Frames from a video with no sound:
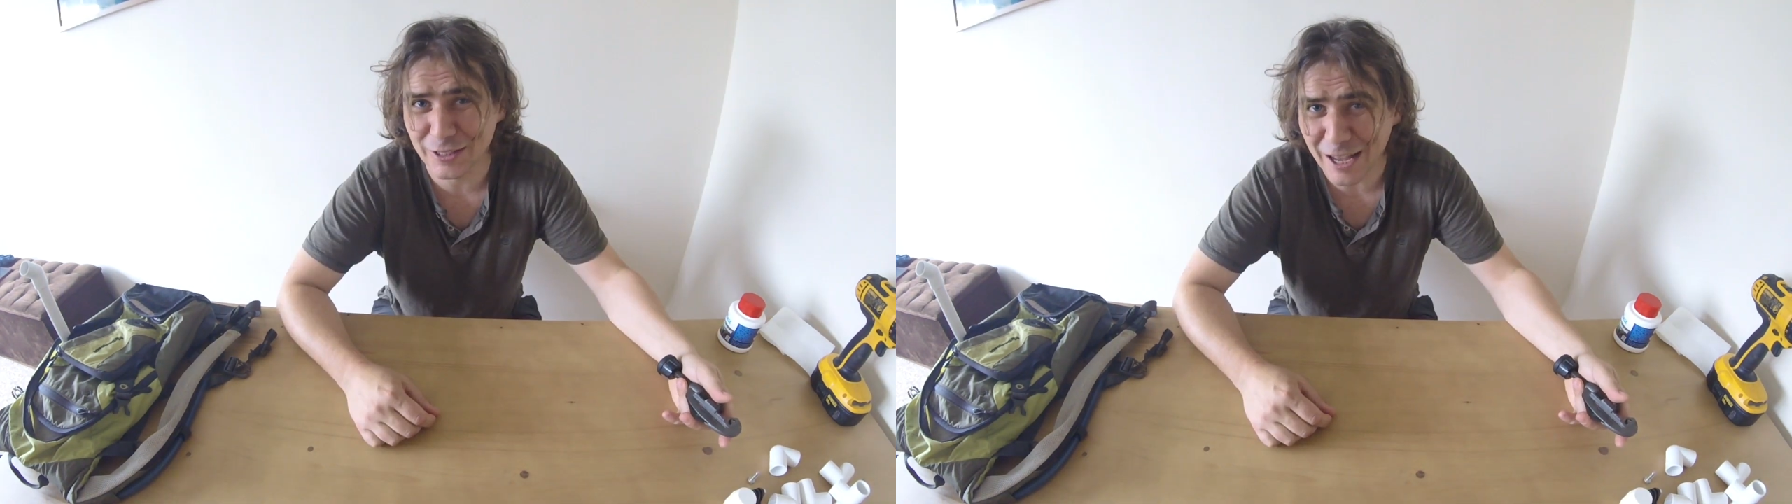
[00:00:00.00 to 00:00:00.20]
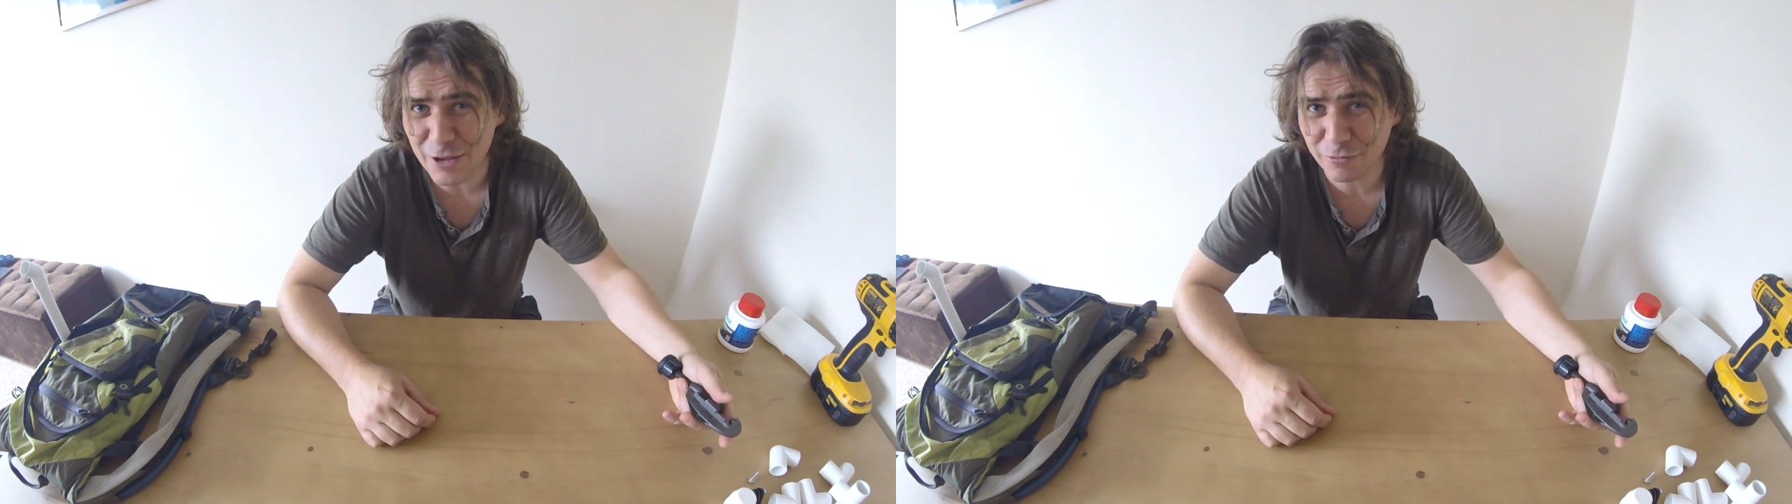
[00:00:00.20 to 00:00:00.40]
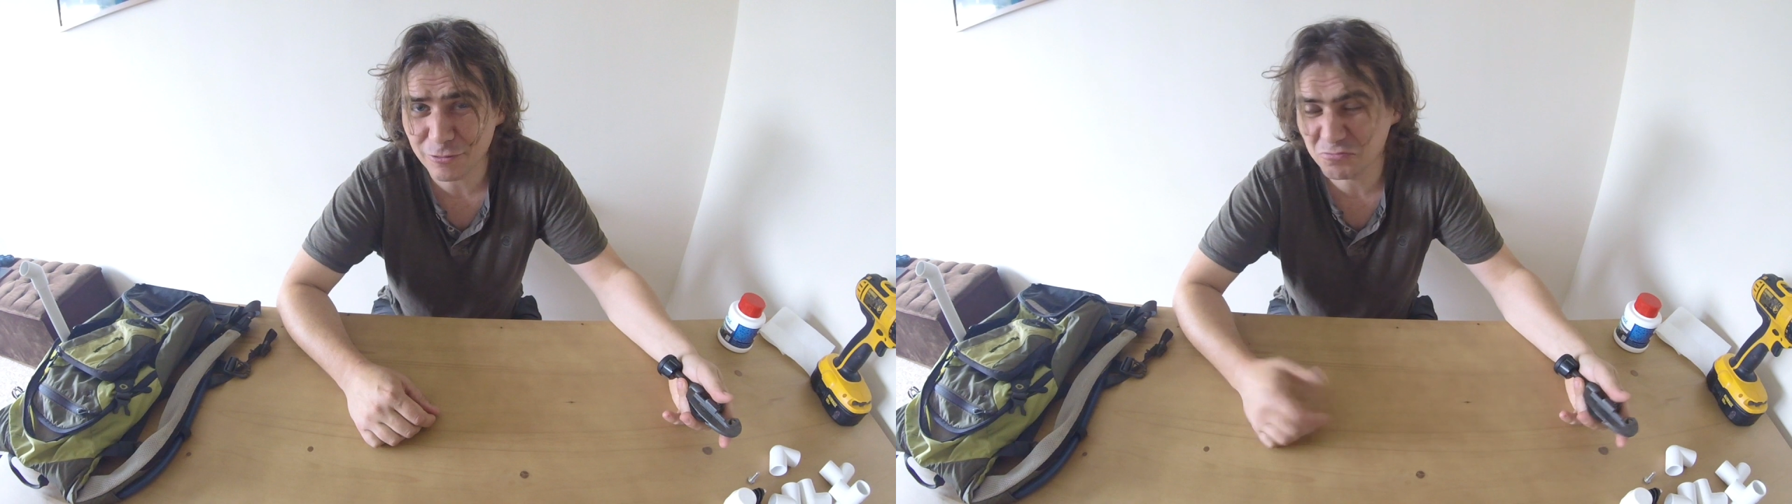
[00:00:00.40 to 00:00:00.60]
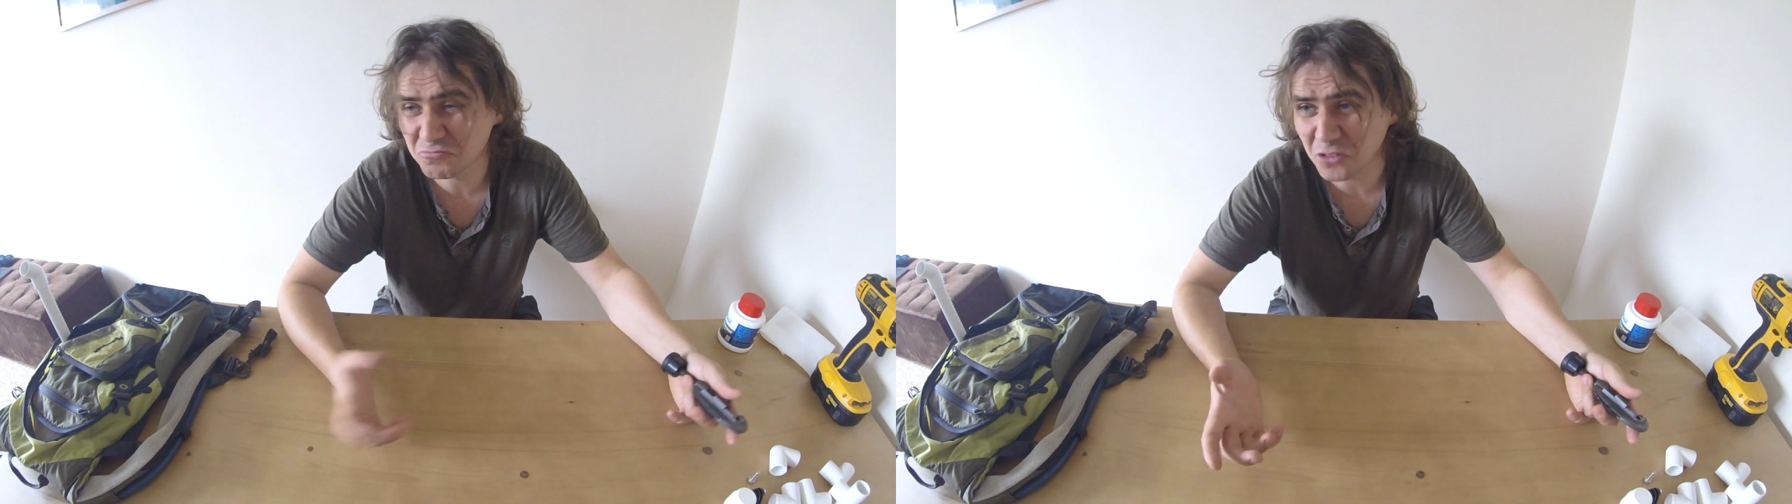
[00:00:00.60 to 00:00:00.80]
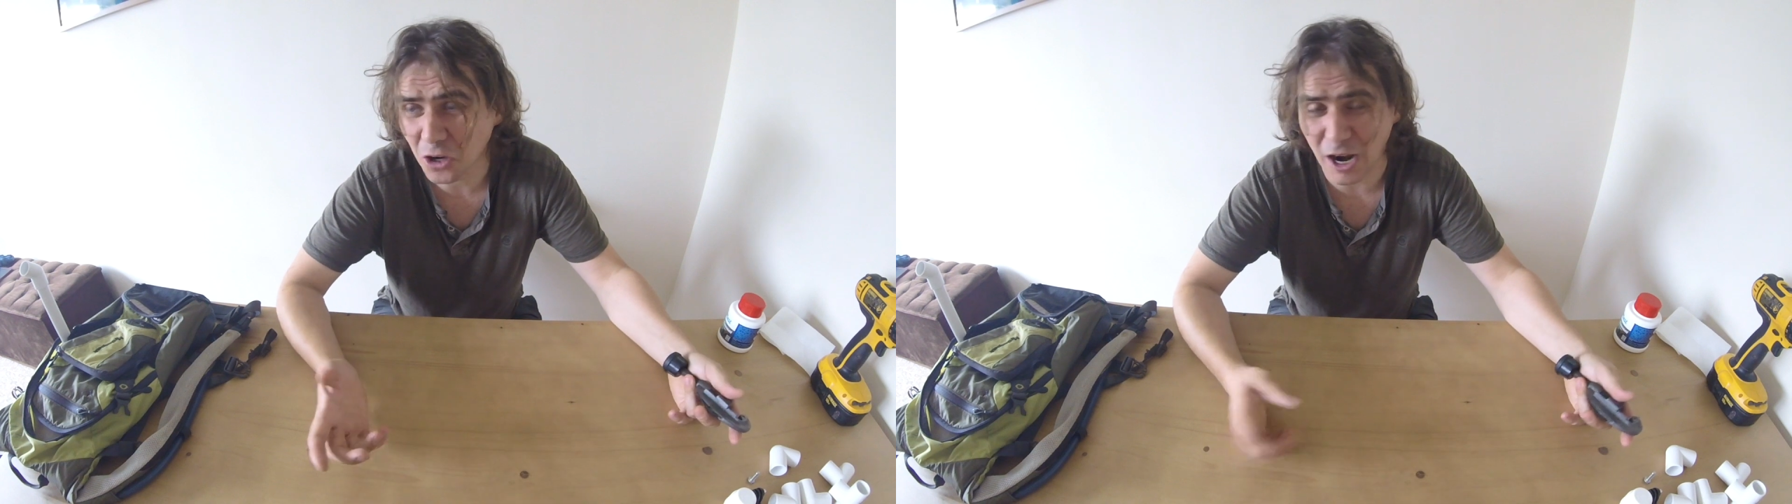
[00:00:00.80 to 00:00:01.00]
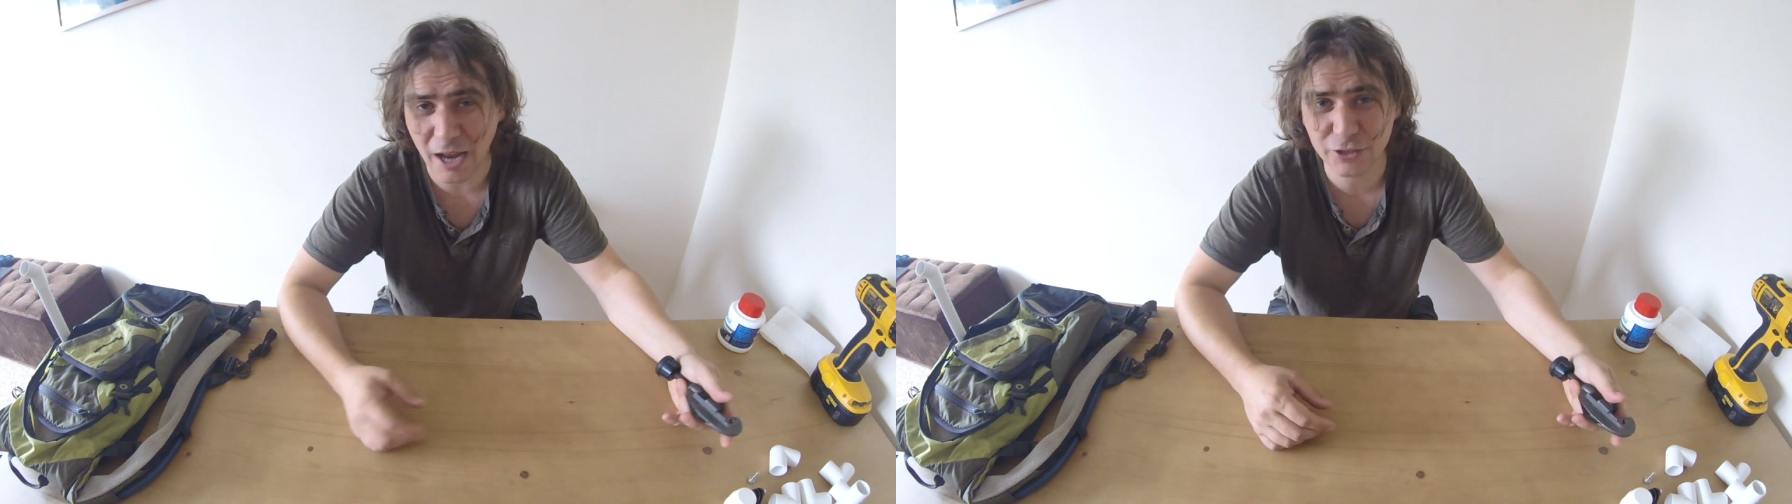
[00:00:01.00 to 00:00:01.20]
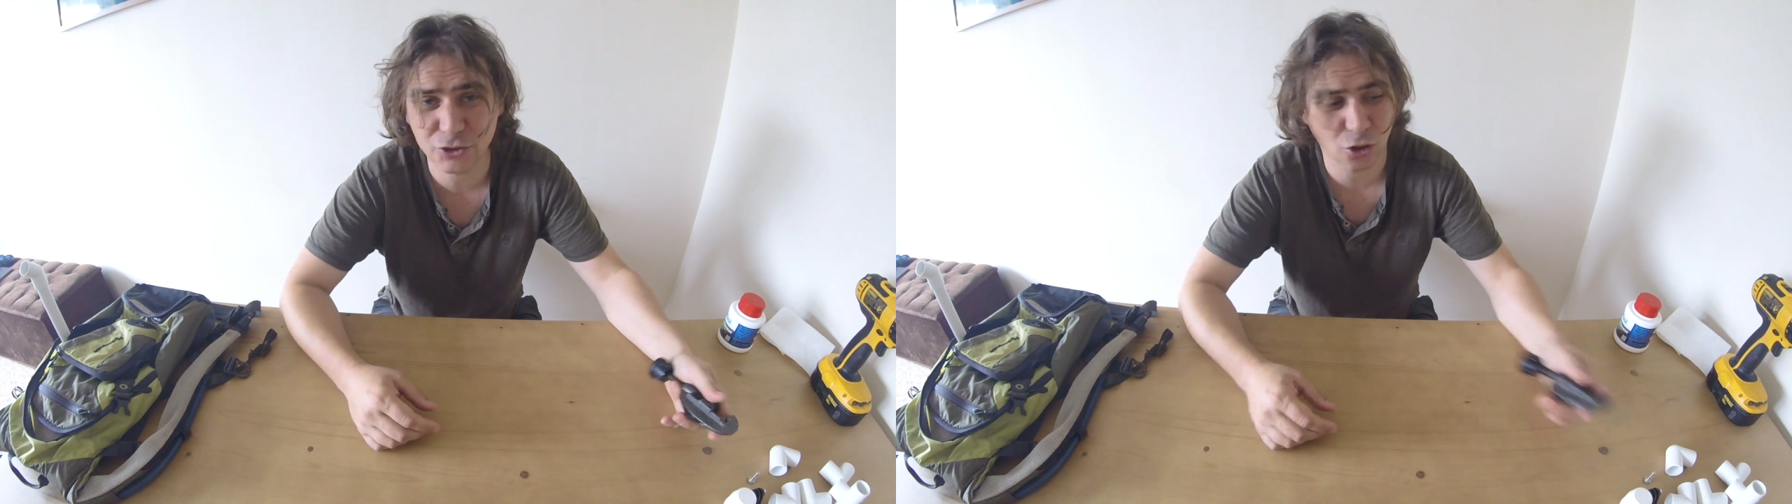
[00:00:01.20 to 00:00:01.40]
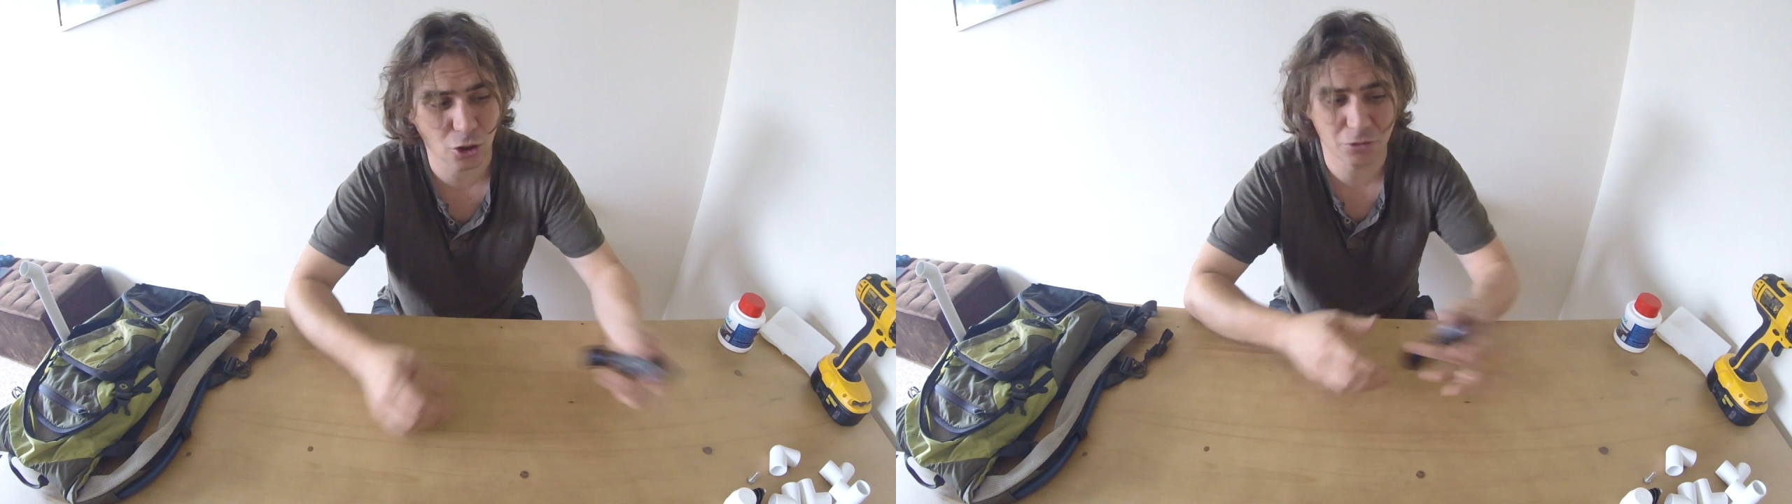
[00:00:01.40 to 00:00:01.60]
knife or a
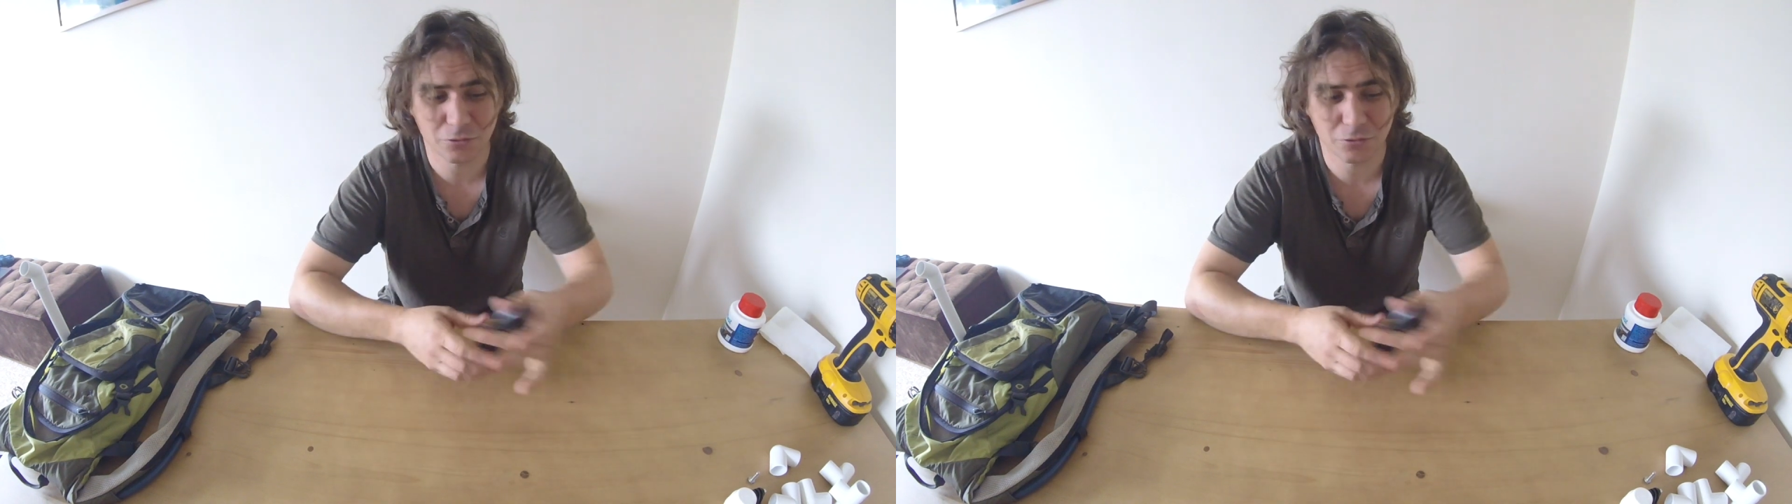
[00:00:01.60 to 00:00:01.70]
hacksaw